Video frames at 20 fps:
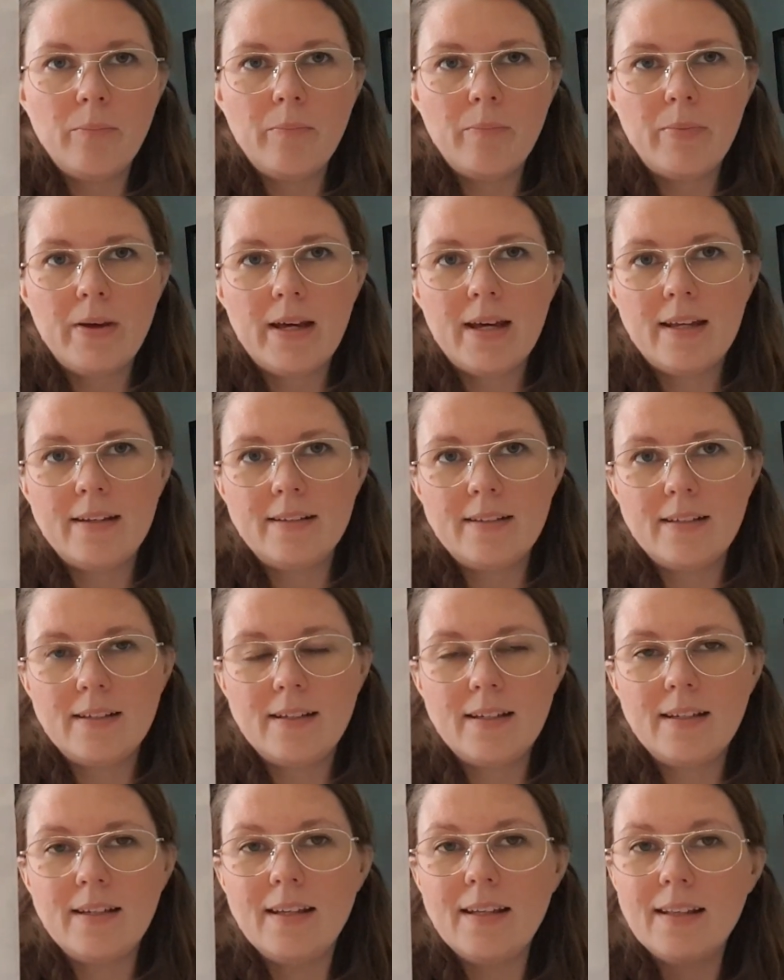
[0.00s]
But
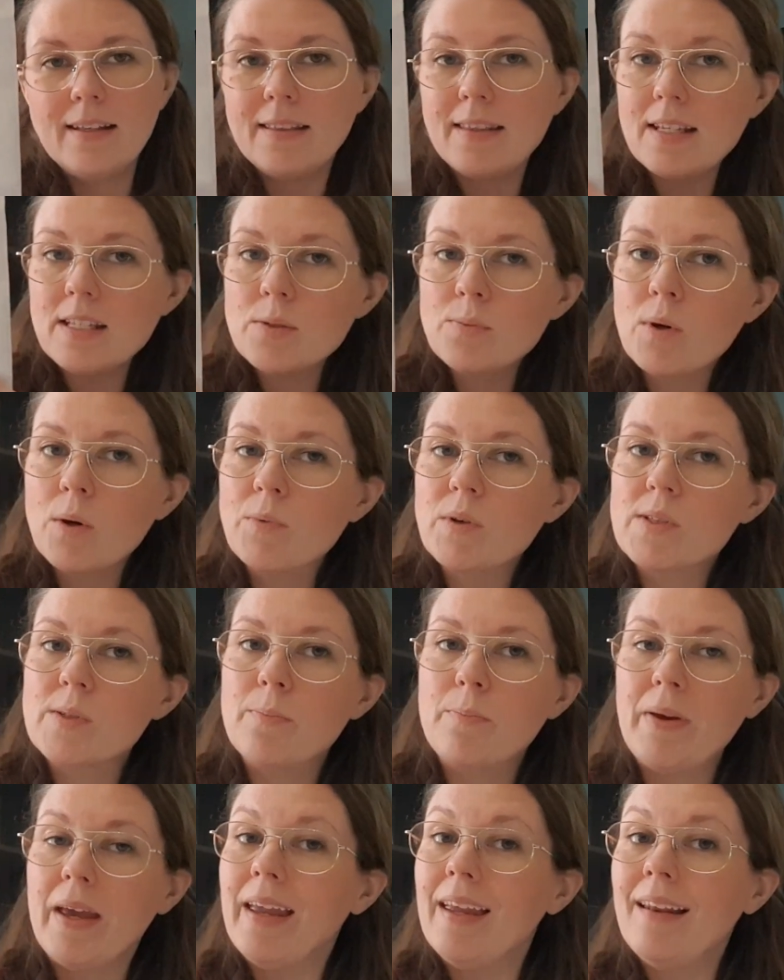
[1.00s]
this one was
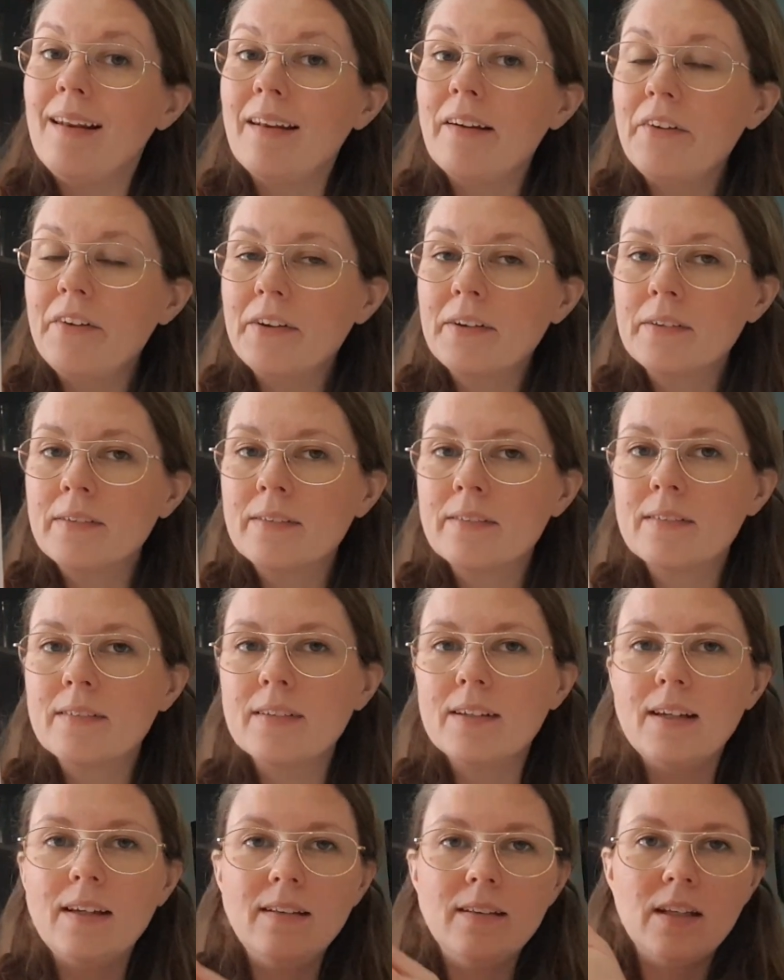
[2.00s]
paler
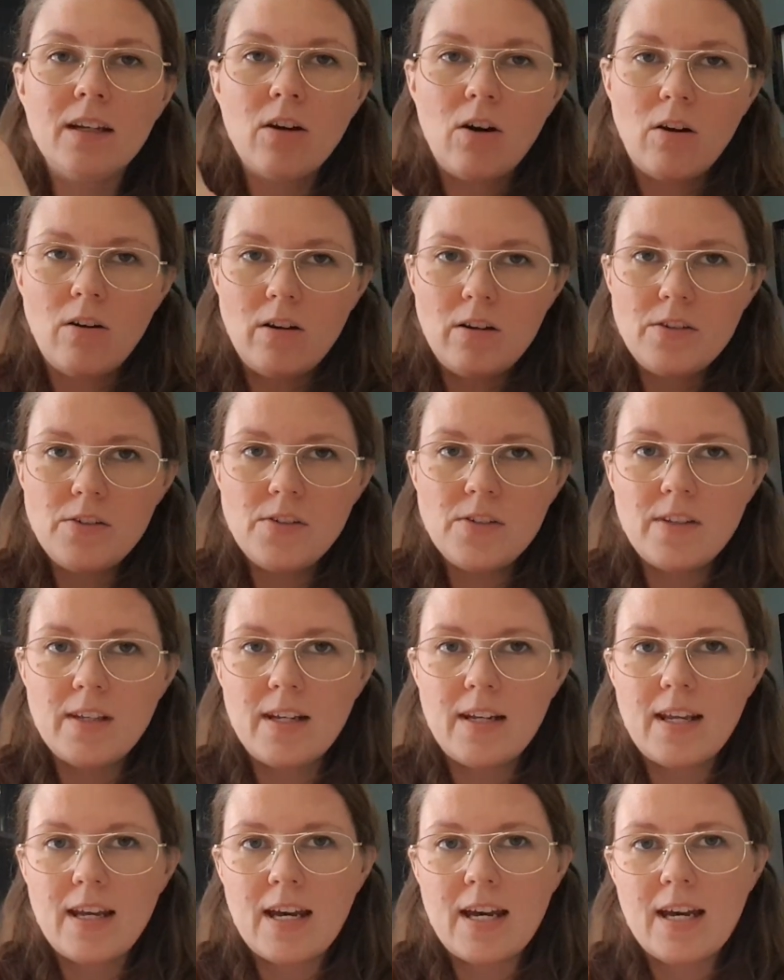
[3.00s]
in the colors
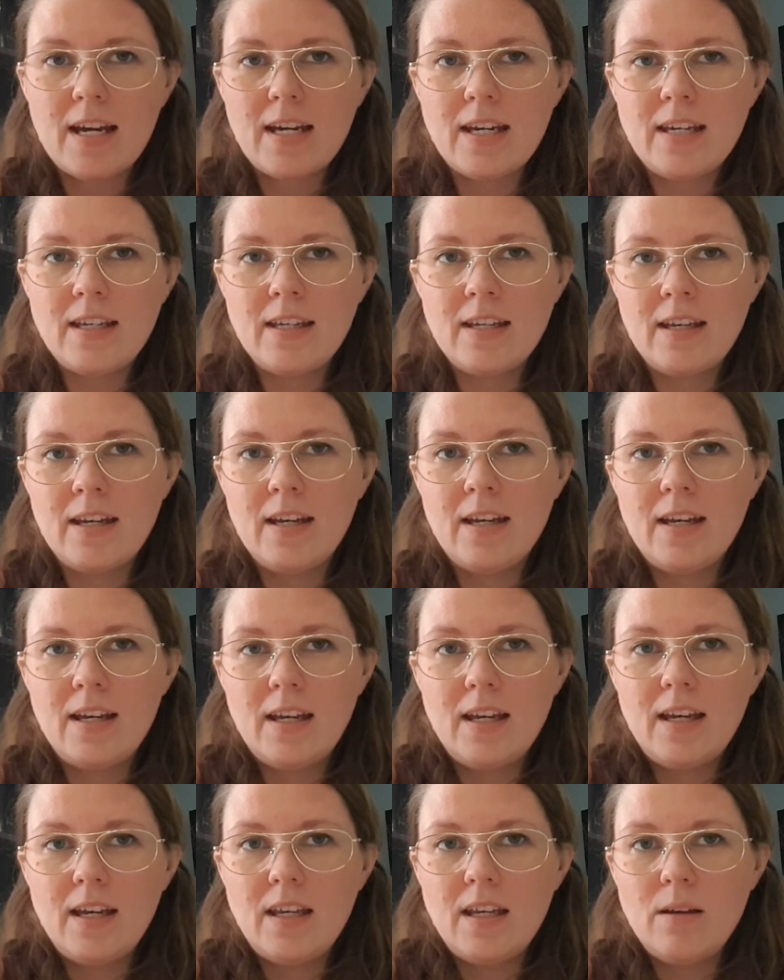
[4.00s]
than I
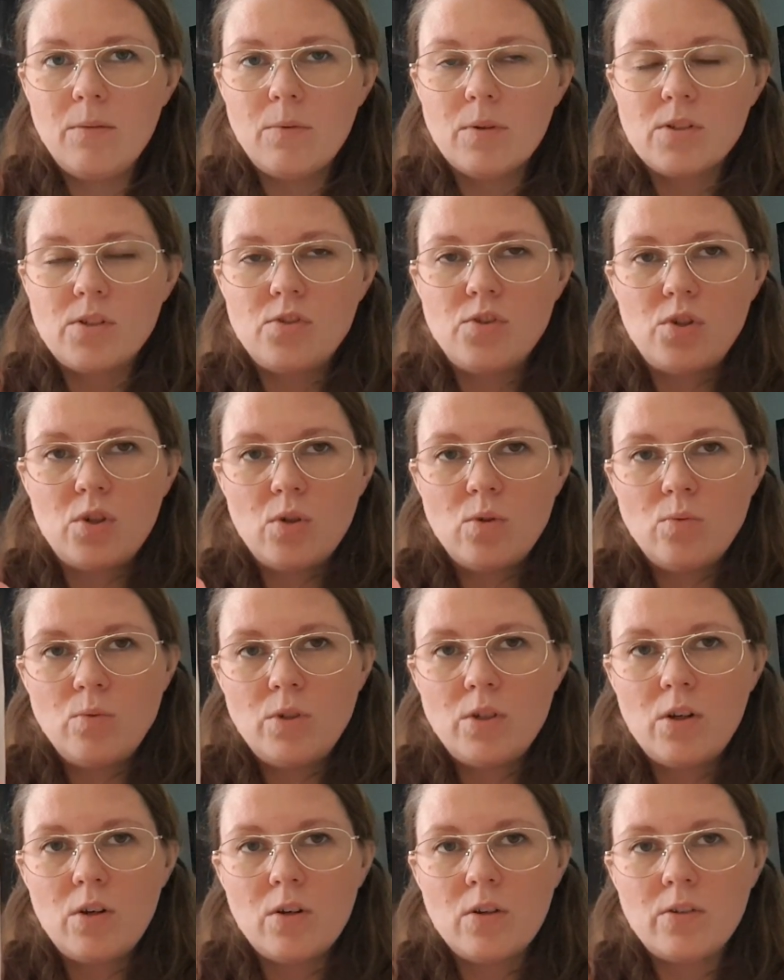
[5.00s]
was shown
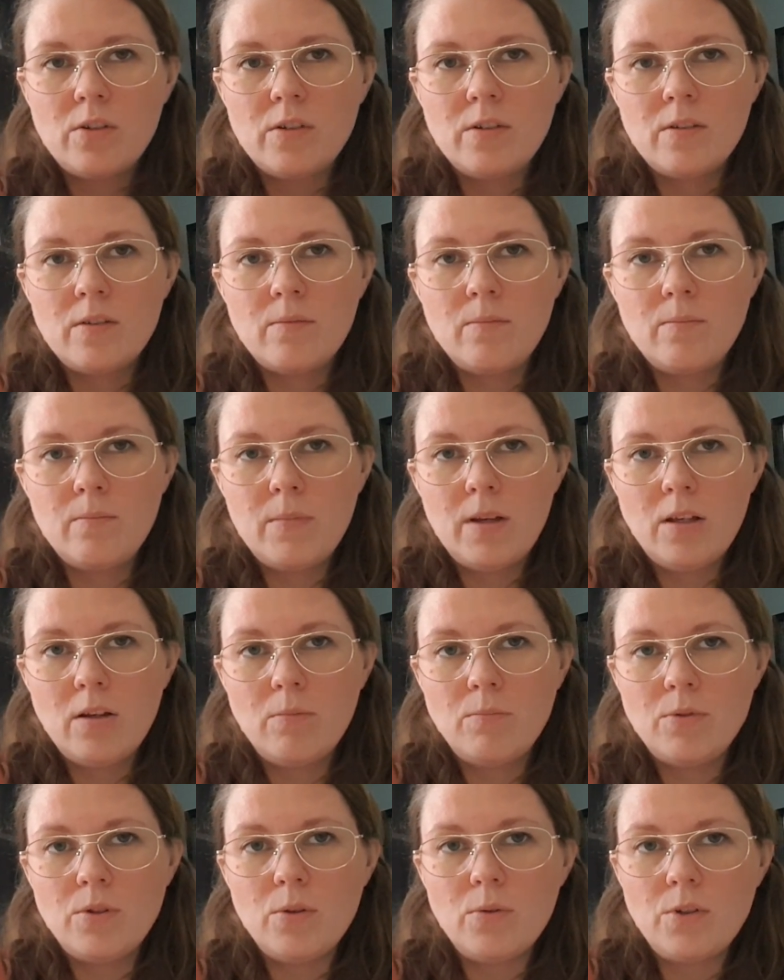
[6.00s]
on my
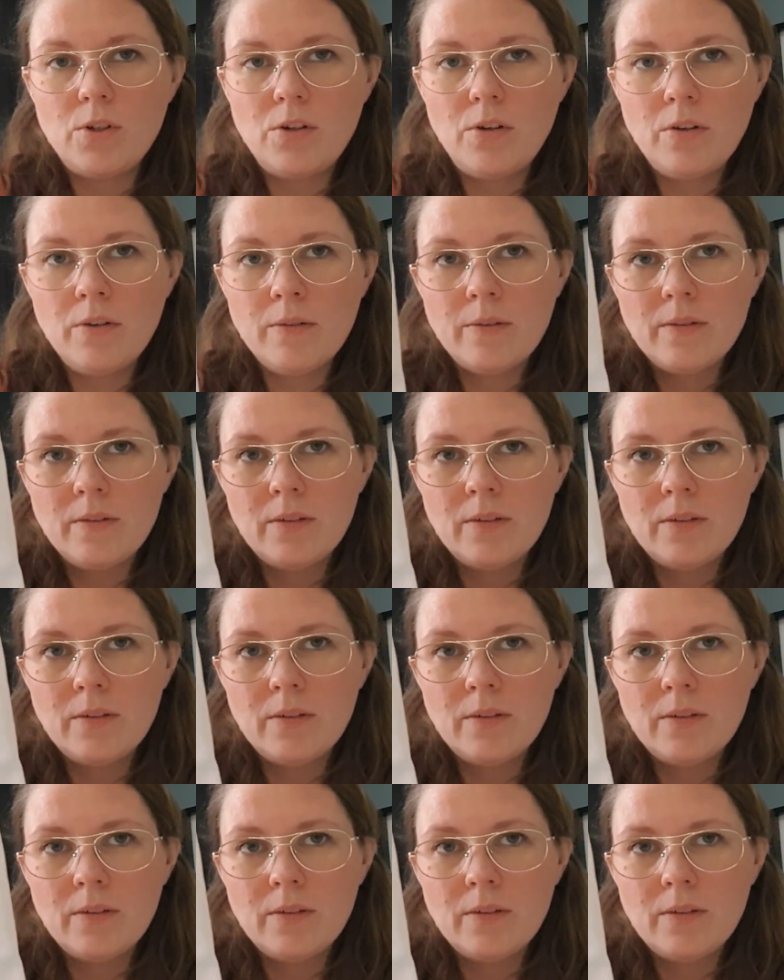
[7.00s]
computer.